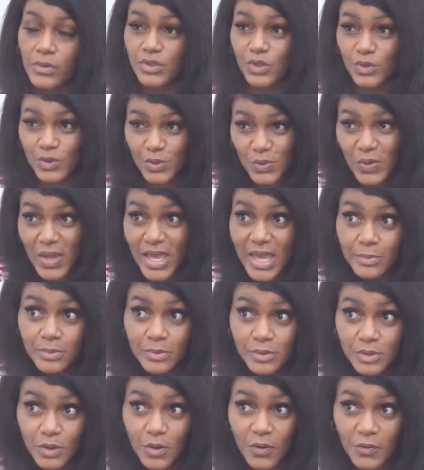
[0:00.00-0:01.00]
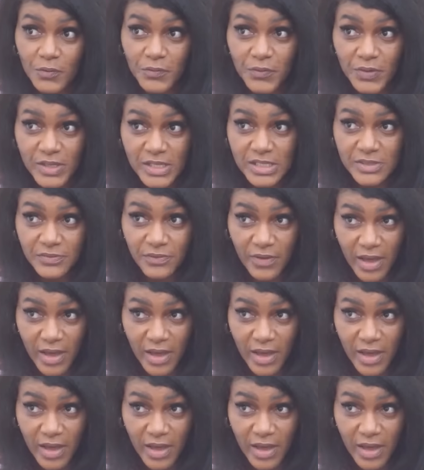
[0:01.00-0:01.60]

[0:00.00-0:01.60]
was also able to convince